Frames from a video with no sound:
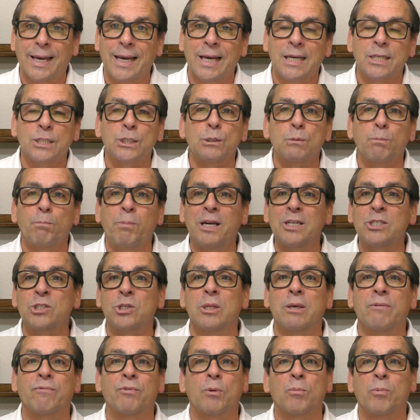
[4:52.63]

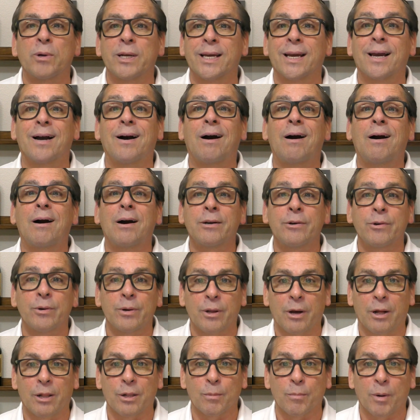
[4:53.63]
Especially if you're bringing a $100
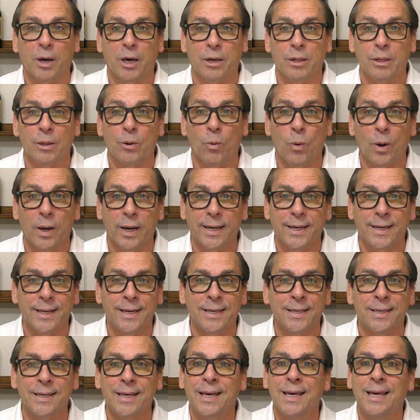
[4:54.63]
bottle of wine
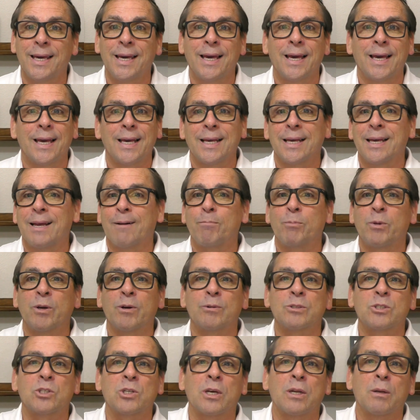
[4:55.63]
in,
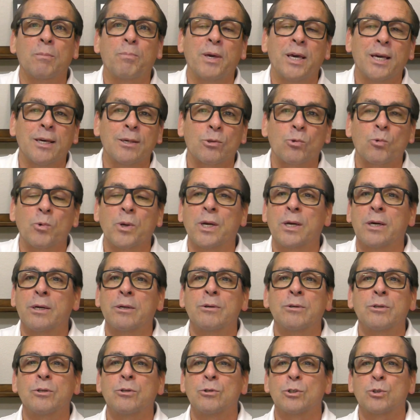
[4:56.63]
instead of paying
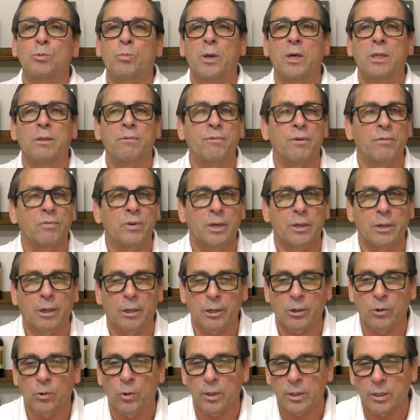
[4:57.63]
$300, you just pay the
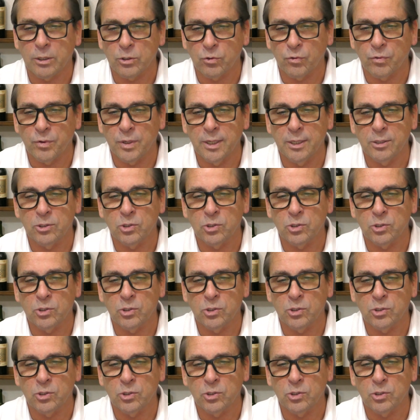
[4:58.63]
$50 corkage fee.